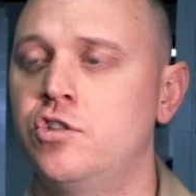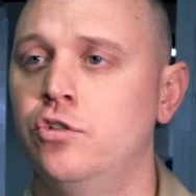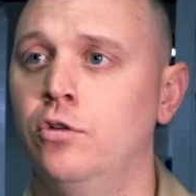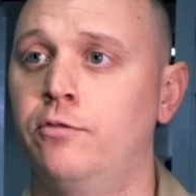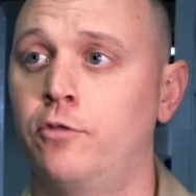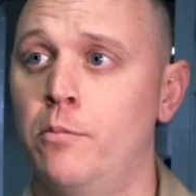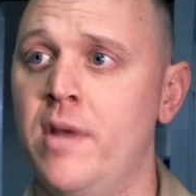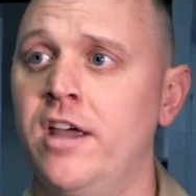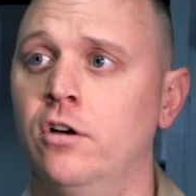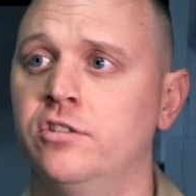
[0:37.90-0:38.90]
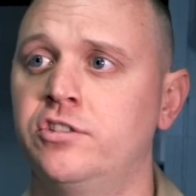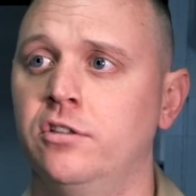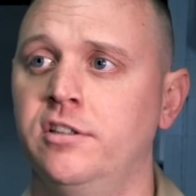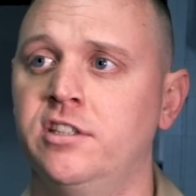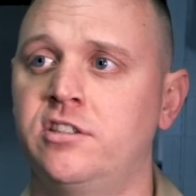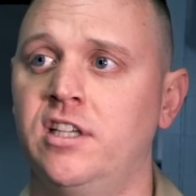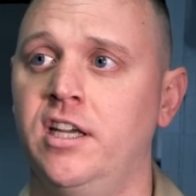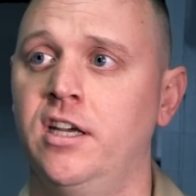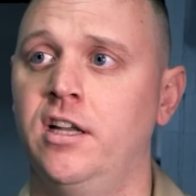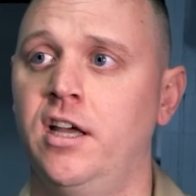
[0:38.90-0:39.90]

to, for males, to at least hit